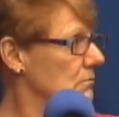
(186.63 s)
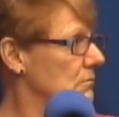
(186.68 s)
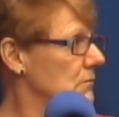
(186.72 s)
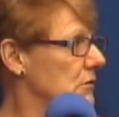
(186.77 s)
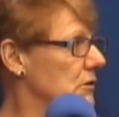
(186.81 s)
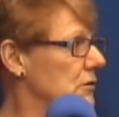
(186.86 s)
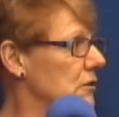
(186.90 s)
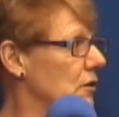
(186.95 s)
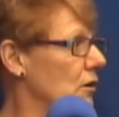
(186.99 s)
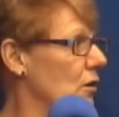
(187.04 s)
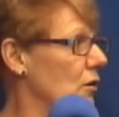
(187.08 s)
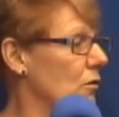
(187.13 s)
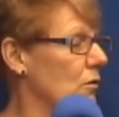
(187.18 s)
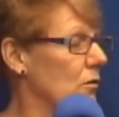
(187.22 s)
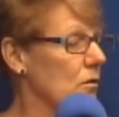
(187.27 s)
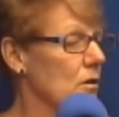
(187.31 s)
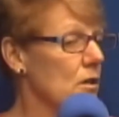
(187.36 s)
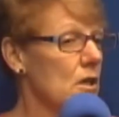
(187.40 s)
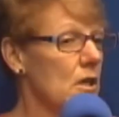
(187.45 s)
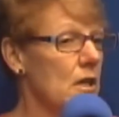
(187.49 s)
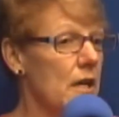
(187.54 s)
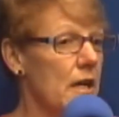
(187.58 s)
So,
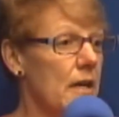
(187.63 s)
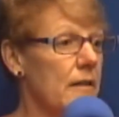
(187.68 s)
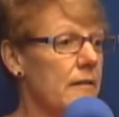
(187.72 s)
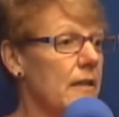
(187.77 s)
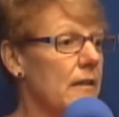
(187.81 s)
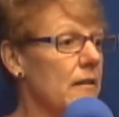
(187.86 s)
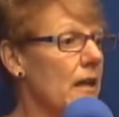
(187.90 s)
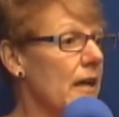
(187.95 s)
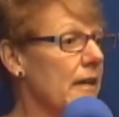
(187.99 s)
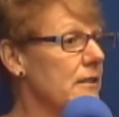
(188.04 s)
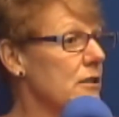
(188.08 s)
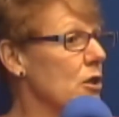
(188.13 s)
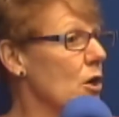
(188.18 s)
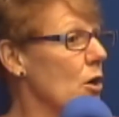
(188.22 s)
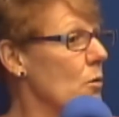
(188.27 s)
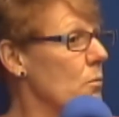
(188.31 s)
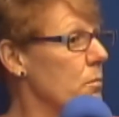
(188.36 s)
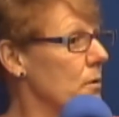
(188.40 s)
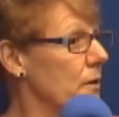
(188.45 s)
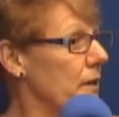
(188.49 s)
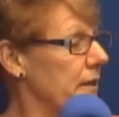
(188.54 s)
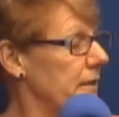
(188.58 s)
and they like to
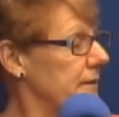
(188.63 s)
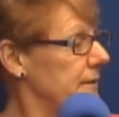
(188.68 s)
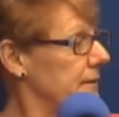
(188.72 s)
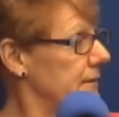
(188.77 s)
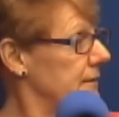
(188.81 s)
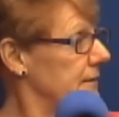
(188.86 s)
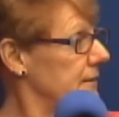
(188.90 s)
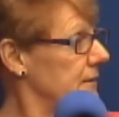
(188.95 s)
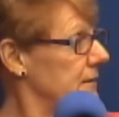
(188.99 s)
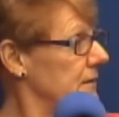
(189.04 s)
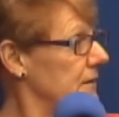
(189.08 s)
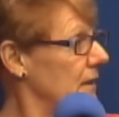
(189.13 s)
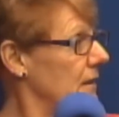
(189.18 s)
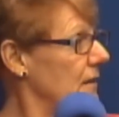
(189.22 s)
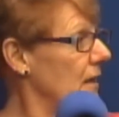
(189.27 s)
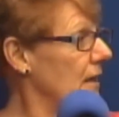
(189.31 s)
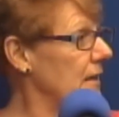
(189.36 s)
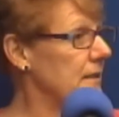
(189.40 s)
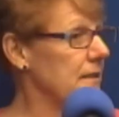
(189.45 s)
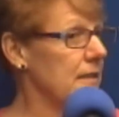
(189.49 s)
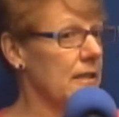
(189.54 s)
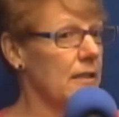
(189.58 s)
go places, and they
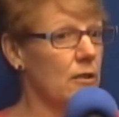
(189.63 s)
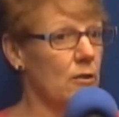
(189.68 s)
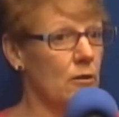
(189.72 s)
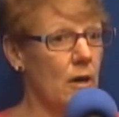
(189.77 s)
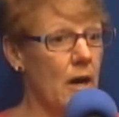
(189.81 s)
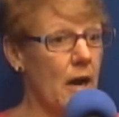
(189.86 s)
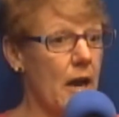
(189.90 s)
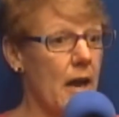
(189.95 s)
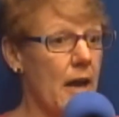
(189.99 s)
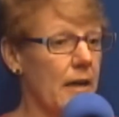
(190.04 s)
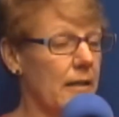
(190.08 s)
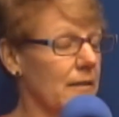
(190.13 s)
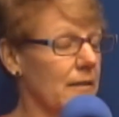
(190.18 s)
like to interact.